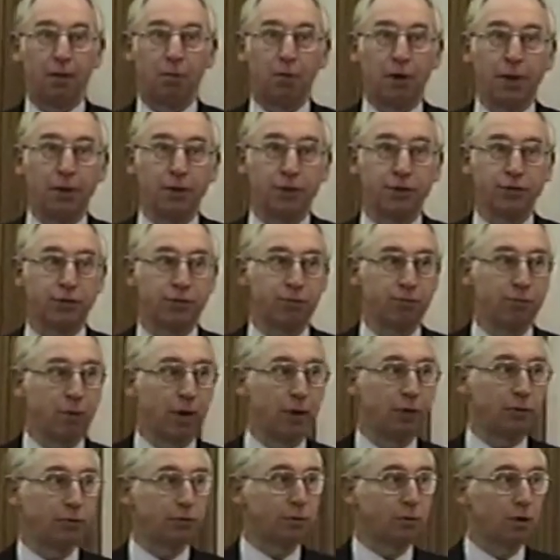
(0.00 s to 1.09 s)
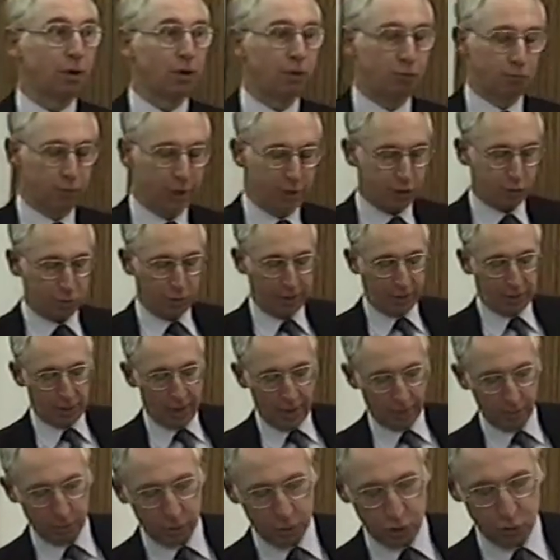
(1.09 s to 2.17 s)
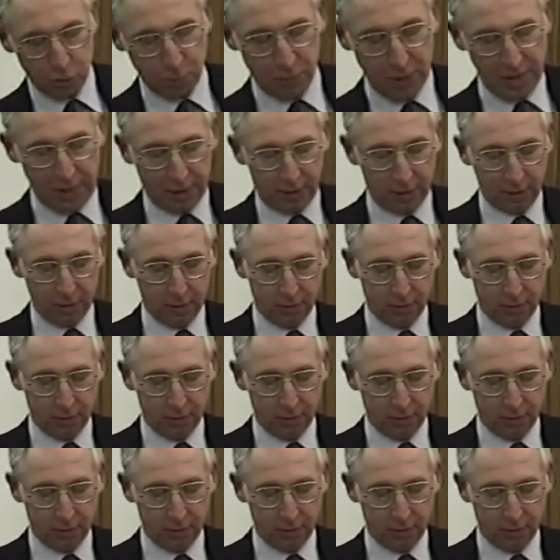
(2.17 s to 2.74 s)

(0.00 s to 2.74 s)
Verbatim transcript: once wrote, of which we cannot speak,